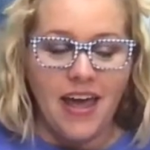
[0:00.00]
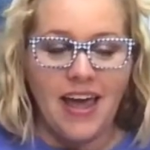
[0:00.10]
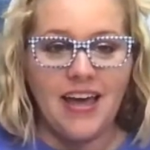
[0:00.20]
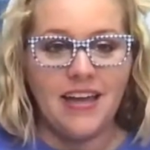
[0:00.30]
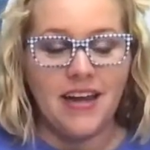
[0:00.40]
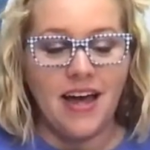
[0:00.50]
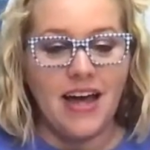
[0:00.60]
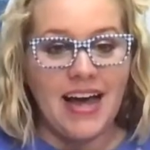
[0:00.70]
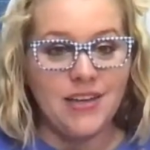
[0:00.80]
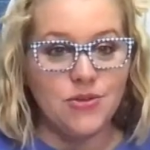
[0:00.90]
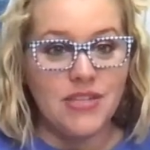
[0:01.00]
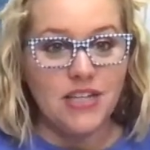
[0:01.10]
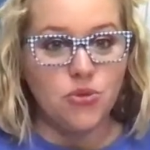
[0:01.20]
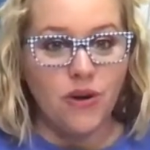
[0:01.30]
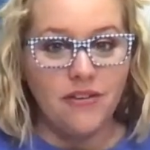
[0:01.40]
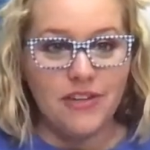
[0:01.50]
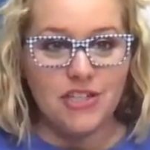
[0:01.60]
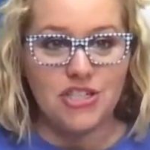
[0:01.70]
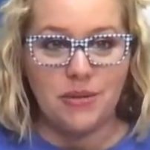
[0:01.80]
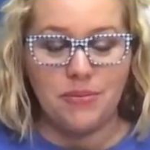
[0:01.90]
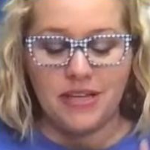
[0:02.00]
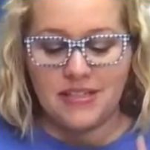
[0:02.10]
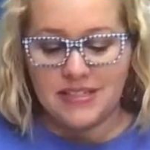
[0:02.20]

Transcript: and uh, I used a 12 inch template.